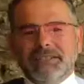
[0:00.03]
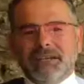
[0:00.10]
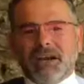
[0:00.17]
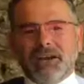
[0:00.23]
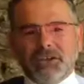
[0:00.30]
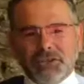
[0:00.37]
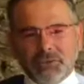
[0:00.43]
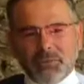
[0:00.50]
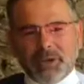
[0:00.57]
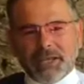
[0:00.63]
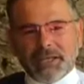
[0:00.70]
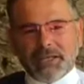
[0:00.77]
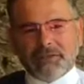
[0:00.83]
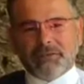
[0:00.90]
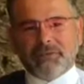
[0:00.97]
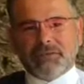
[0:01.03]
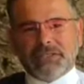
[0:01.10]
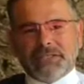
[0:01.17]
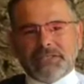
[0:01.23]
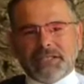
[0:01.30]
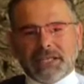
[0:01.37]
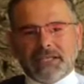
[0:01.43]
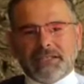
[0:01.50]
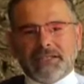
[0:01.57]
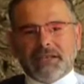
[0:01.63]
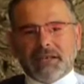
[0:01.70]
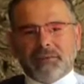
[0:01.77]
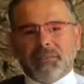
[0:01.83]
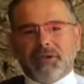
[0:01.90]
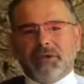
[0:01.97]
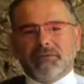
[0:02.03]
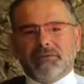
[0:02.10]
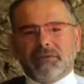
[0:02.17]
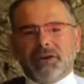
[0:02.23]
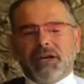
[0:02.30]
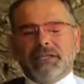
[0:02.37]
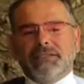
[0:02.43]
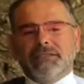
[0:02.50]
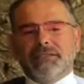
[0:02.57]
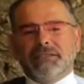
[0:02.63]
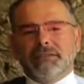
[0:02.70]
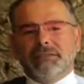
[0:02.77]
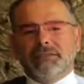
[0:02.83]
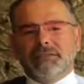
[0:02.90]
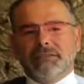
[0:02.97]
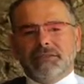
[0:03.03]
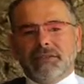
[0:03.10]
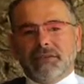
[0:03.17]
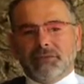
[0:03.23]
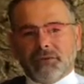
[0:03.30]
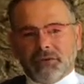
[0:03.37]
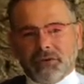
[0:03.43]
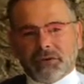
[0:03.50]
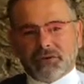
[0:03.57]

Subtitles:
Are you waiting for the second coming of Christ, if you're a